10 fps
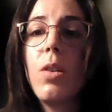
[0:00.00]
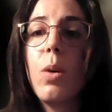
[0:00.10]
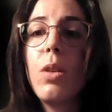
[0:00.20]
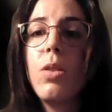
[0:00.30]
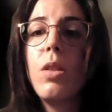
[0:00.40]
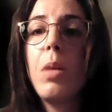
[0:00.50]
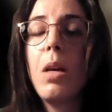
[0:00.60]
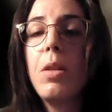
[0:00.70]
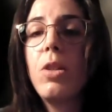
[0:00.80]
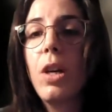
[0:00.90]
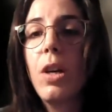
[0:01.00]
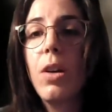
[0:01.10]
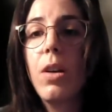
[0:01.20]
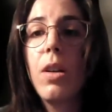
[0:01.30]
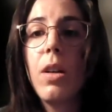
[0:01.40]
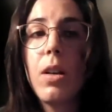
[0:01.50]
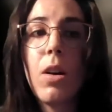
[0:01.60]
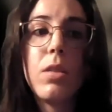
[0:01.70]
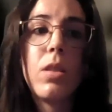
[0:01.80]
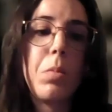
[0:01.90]
what the BabyChecker
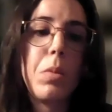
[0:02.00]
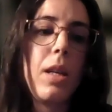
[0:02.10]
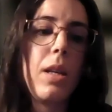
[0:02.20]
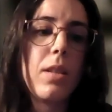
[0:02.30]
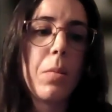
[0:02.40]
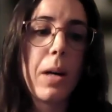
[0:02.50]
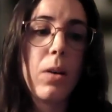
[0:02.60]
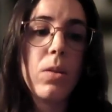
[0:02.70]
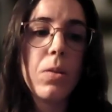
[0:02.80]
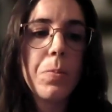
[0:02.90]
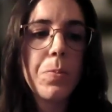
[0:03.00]
concept is about.